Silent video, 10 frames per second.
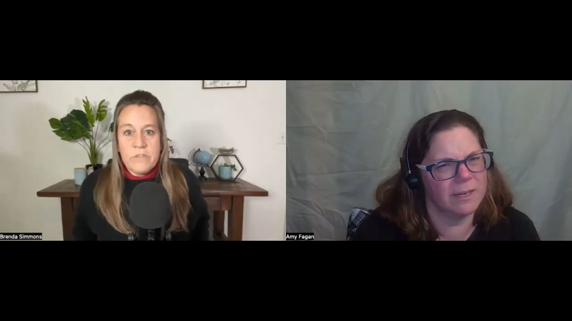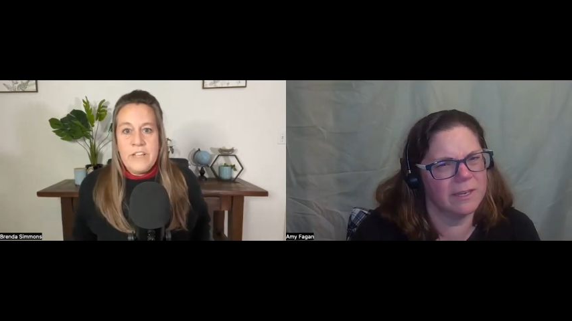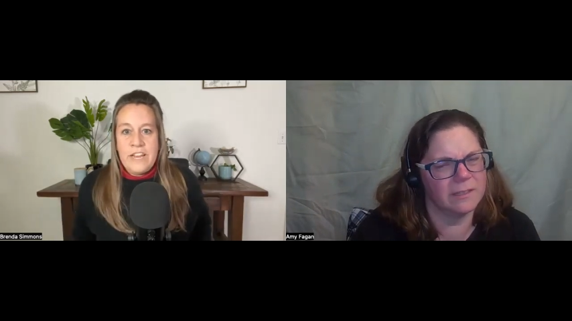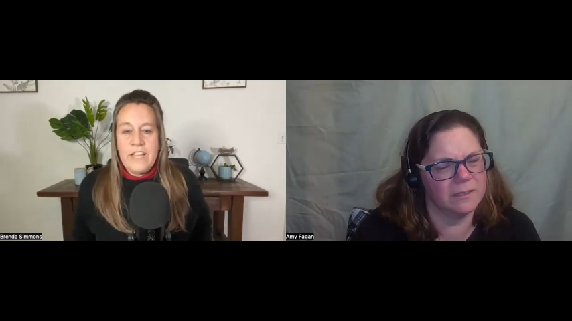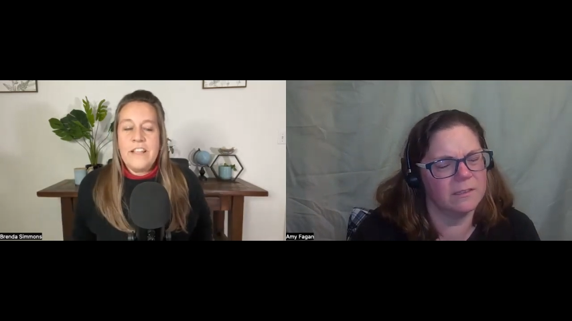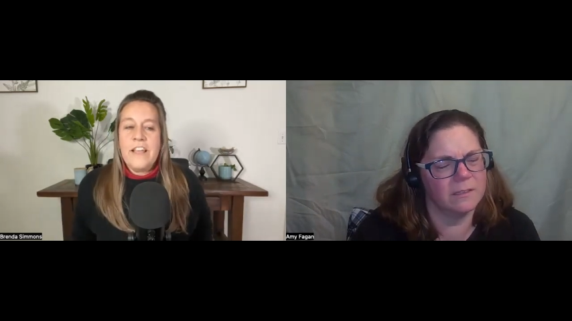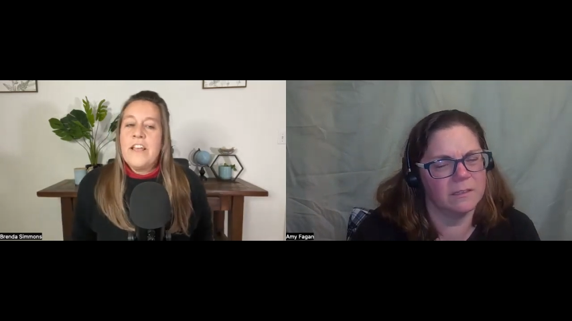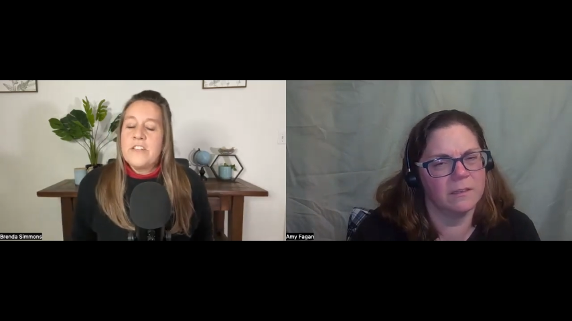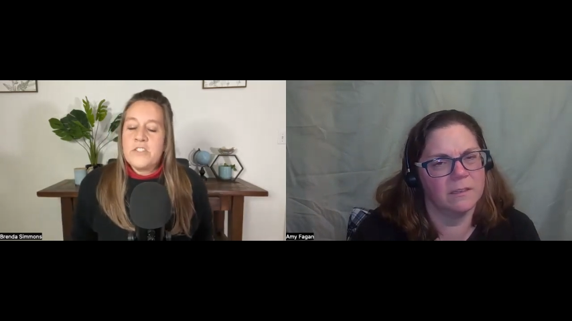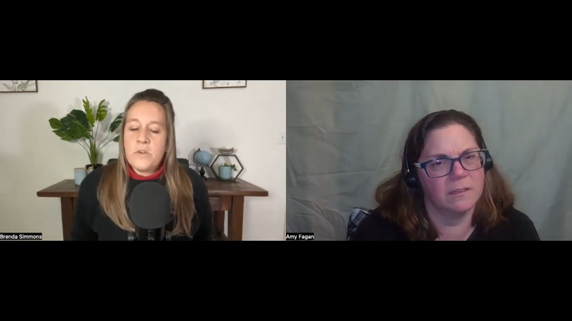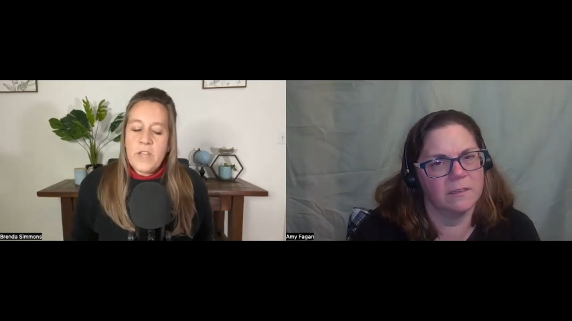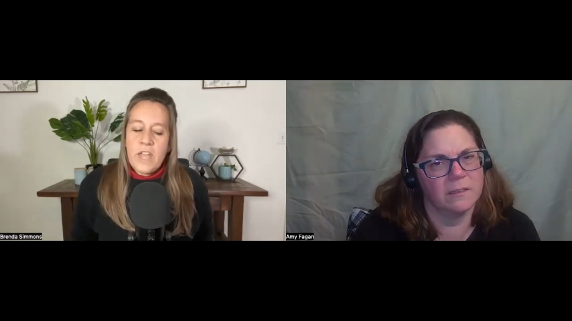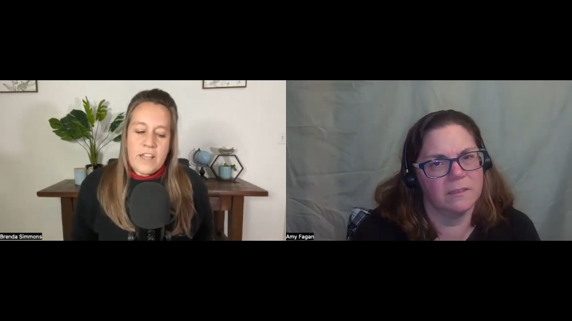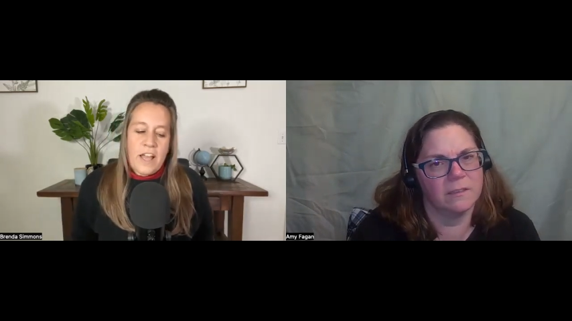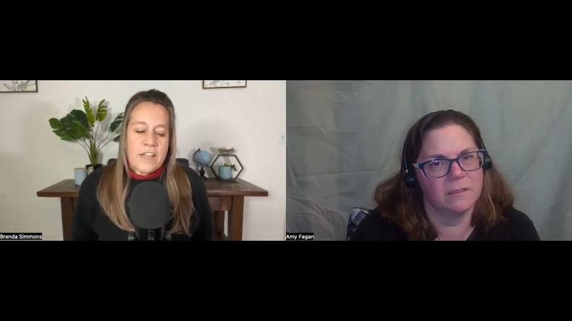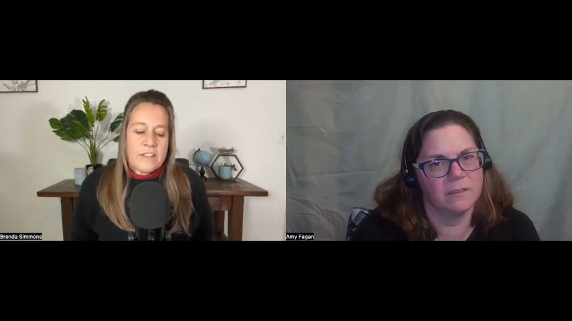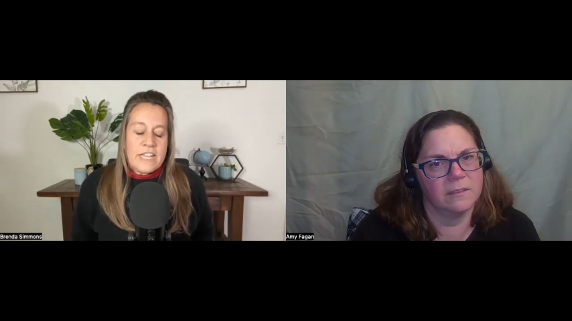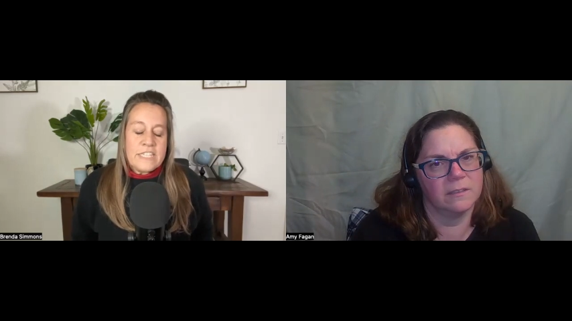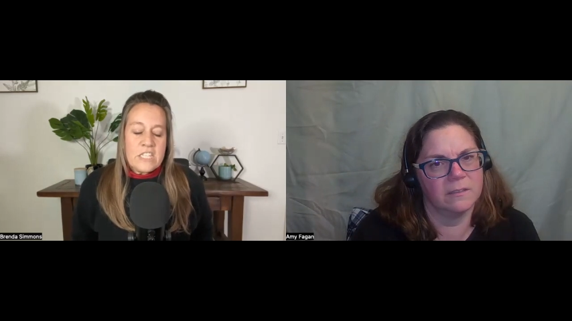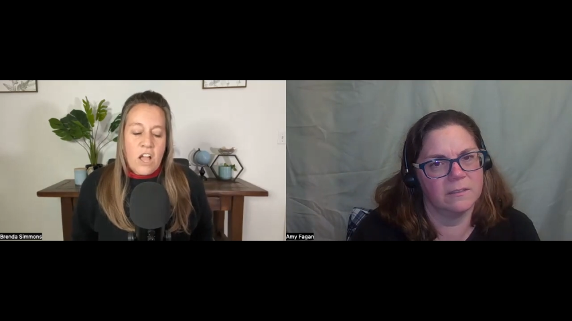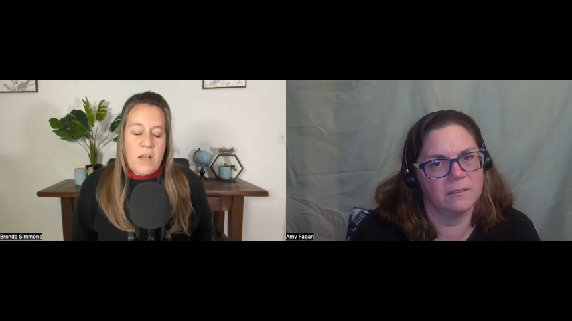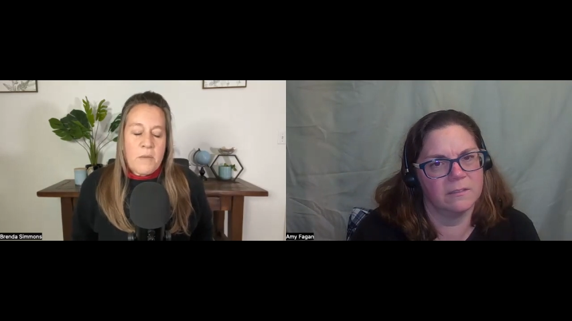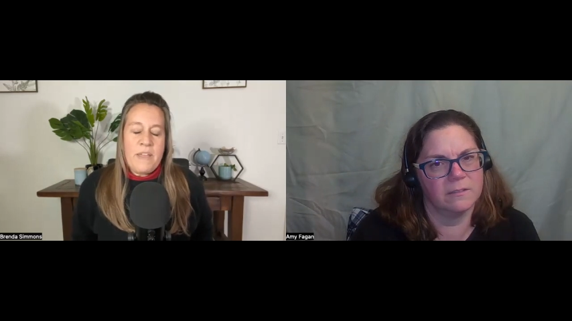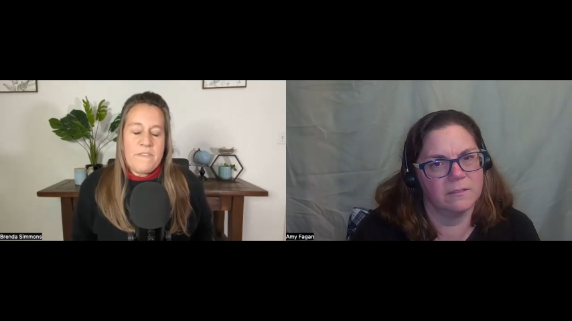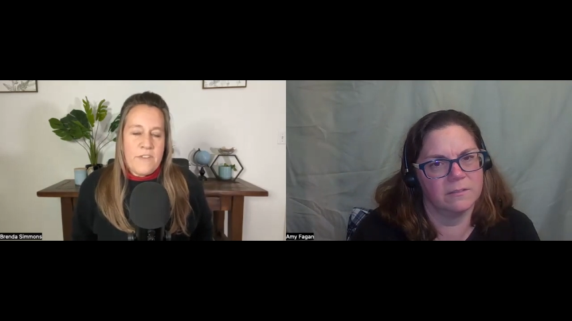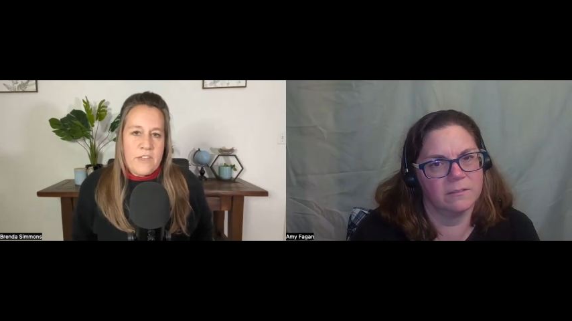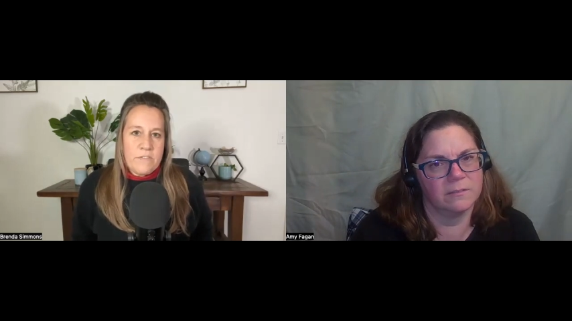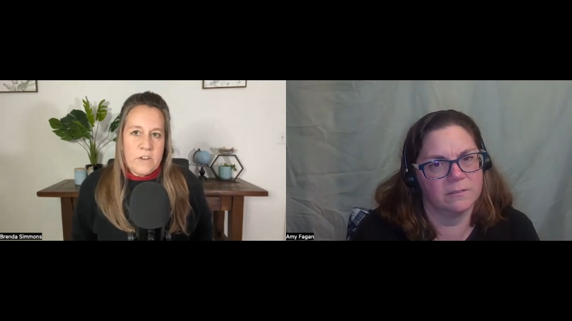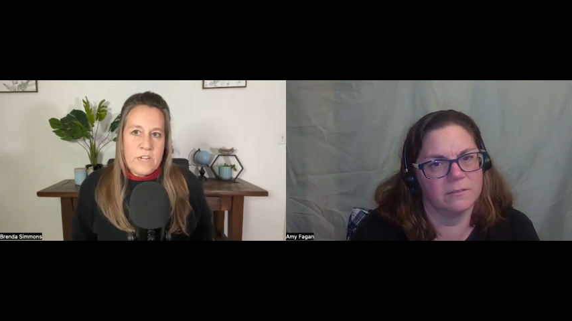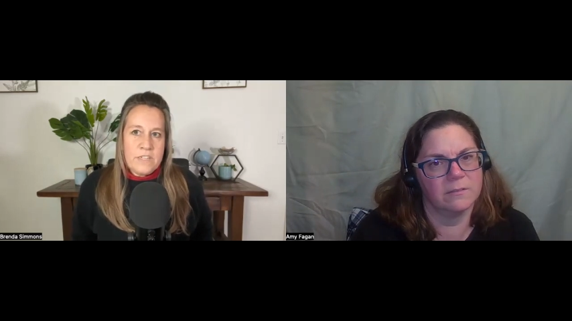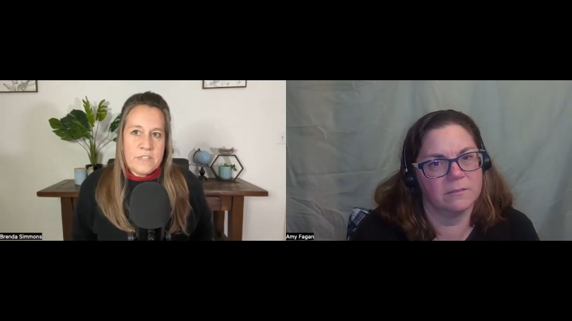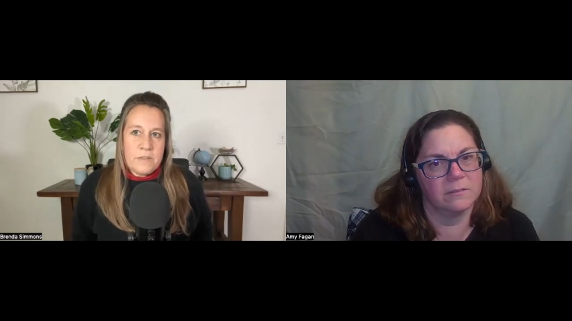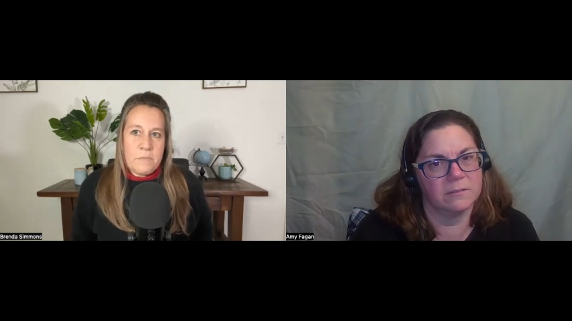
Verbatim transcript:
Speaker 1: right. in it. So yeah, I it's not my favorite,